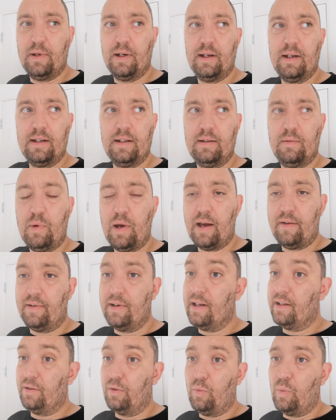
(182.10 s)
but we
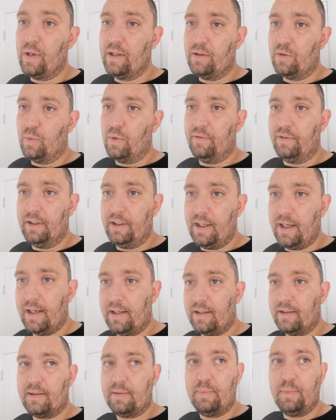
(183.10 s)
haven't had the winter with it
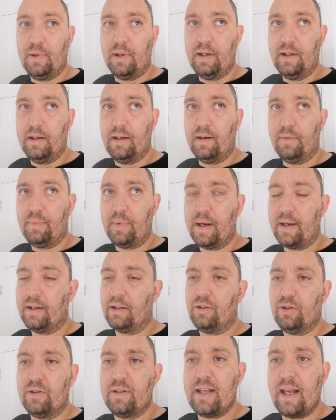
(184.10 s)
yet. But I've had
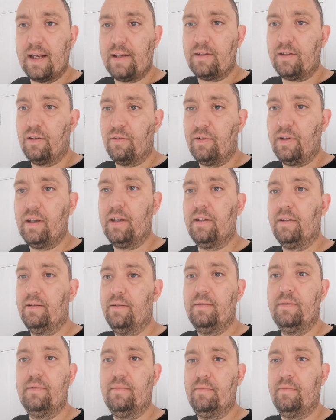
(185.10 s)
a good test of it,
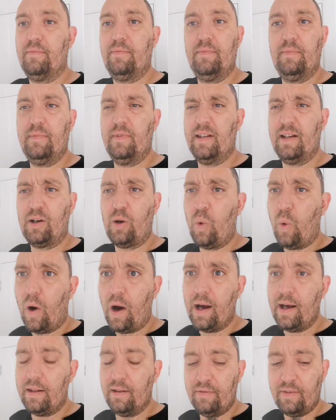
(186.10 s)
and they're
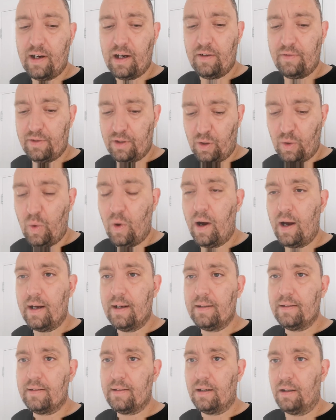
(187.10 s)
quiet. The valves are
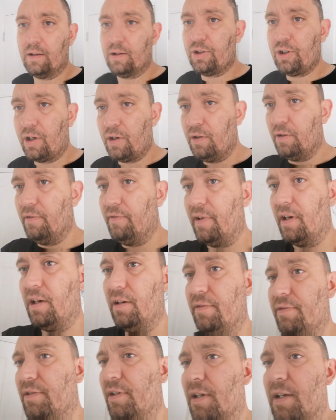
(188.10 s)
quiet. I'll show you the
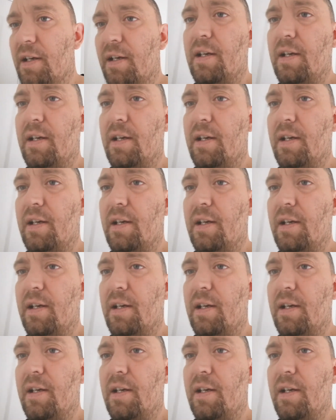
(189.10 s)
valves.